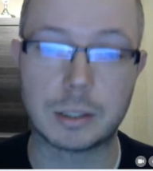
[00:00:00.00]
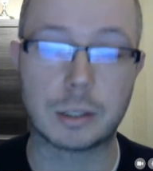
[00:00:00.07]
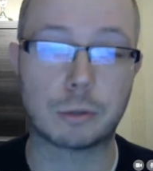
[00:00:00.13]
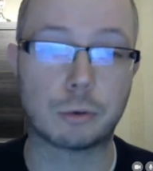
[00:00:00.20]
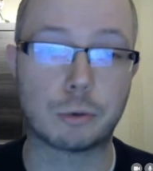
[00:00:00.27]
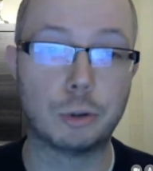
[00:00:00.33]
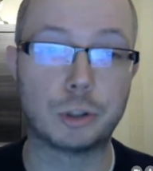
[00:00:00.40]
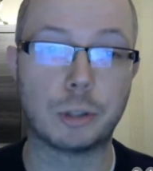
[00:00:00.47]

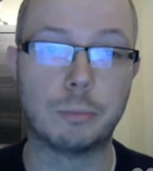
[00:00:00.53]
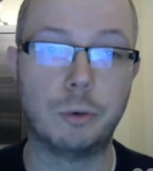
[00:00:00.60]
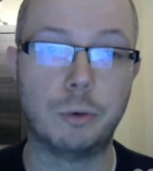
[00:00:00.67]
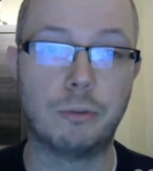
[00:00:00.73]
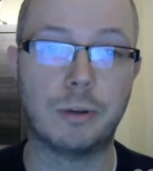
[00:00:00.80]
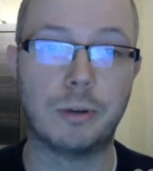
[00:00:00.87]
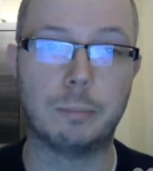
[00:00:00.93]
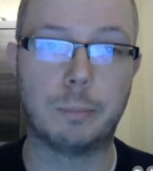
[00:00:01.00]
crucial move
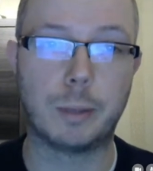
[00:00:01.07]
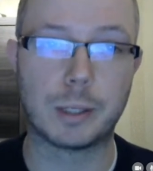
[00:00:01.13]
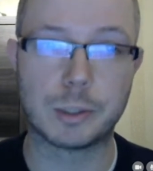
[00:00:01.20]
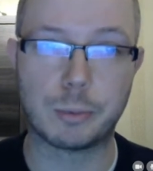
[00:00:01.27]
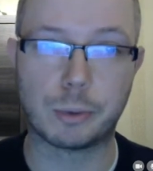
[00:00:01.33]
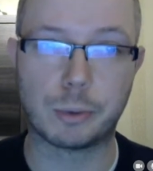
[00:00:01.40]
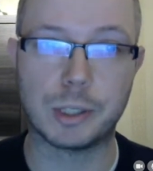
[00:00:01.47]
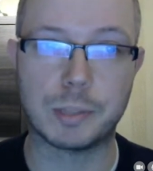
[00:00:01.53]
in
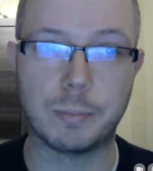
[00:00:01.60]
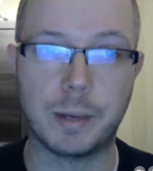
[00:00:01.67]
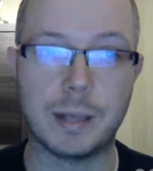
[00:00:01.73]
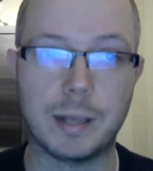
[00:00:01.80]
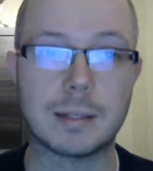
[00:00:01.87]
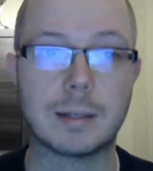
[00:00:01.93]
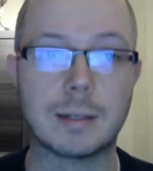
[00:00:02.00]
Pillsbury's mate.